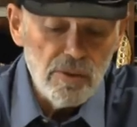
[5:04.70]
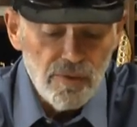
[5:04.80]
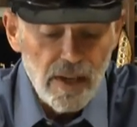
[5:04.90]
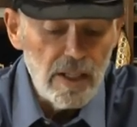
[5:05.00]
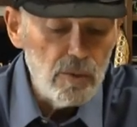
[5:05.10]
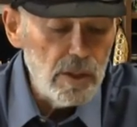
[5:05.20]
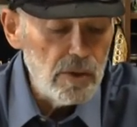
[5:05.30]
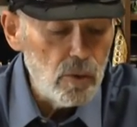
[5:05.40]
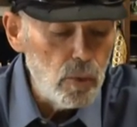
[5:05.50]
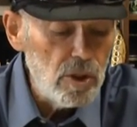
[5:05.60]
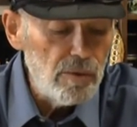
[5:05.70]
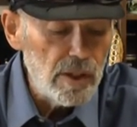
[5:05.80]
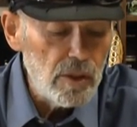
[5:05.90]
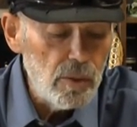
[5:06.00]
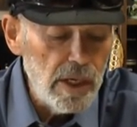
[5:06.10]
to following the will of
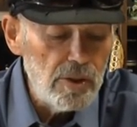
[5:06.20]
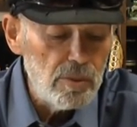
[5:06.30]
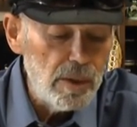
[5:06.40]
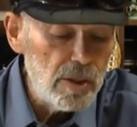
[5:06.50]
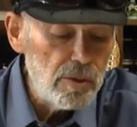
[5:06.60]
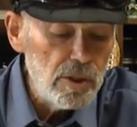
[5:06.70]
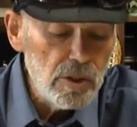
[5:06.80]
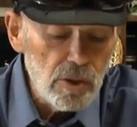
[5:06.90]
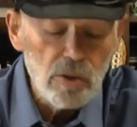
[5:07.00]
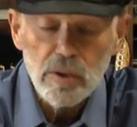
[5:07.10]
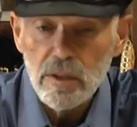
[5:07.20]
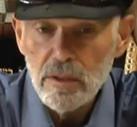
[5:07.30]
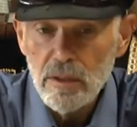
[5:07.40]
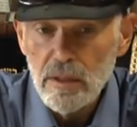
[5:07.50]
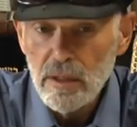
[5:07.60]
our Creator by learning Torah
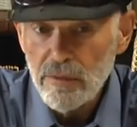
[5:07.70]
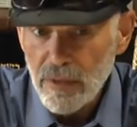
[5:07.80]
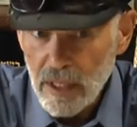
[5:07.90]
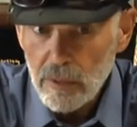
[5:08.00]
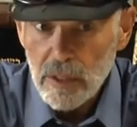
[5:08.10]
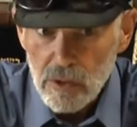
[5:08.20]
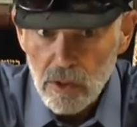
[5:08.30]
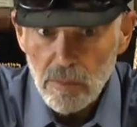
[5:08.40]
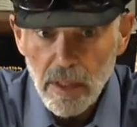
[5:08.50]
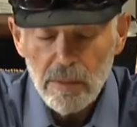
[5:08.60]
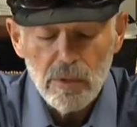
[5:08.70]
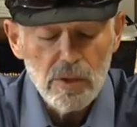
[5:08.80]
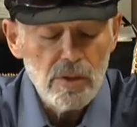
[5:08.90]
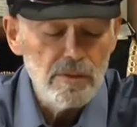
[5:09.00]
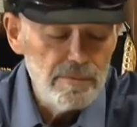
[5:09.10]
and following His
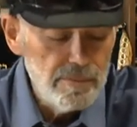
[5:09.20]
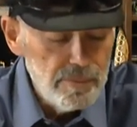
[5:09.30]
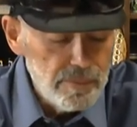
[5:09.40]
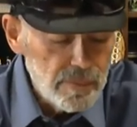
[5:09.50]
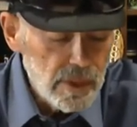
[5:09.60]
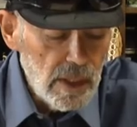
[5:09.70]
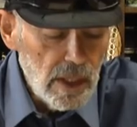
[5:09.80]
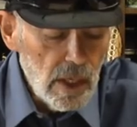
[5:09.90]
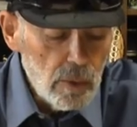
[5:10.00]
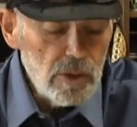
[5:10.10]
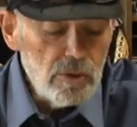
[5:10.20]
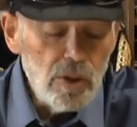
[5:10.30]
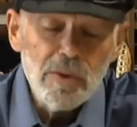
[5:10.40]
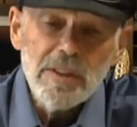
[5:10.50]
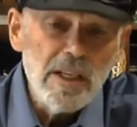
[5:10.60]
commandments. When the
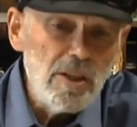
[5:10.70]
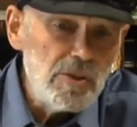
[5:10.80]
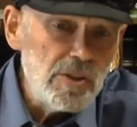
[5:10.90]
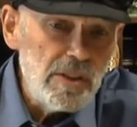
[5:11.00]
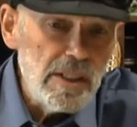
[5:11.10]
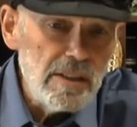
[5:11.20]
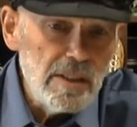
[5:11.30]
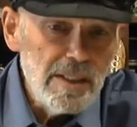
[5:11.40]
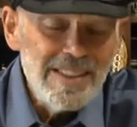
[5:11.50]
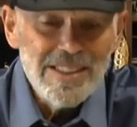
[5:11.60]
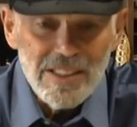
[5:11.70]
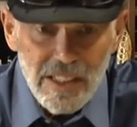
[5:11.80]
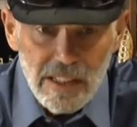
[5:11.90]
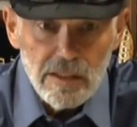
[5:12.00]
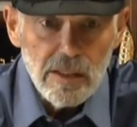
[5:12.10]
Torah tells us that
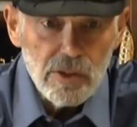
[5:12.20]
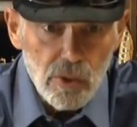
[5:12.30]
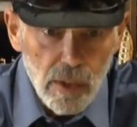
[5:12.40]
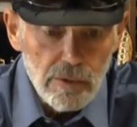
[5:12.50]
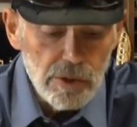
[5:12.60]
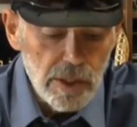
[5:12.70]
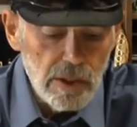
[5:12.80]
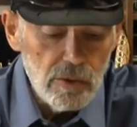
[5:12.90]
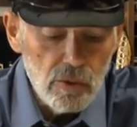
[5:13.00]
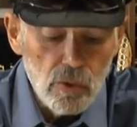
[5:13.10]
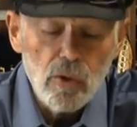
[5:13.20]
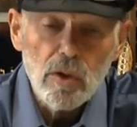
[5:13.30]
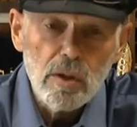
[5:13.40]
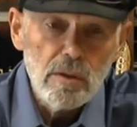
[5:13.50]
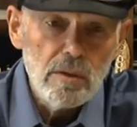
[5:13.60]
sin is crouching at the
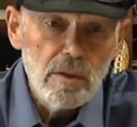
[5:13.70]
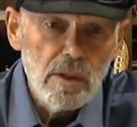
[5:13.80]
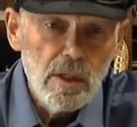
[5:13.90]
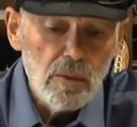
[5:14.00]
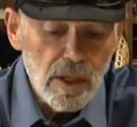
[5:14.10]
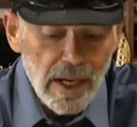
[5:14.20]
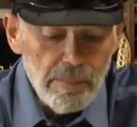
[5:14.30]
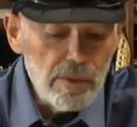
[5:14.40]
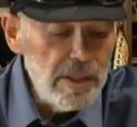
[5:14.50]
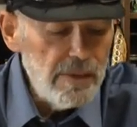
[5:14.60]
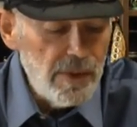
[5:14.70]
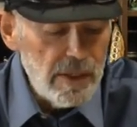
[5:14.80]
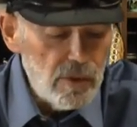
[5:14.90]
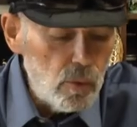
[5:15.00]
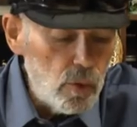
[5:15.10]
door, well, I believe
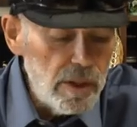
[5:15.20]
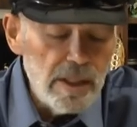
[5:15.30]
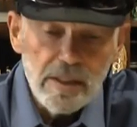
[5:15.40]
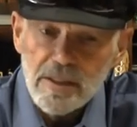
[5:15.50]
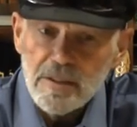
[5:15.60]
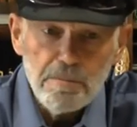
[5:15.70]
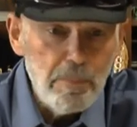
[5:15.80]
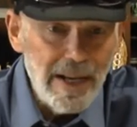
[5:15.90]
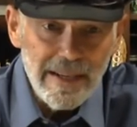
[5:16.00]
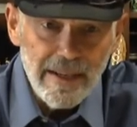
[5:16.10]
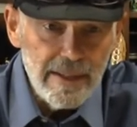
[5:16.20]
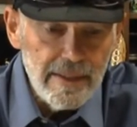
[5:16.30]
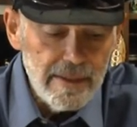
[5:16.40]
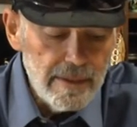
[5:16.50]
that the wording is spot on.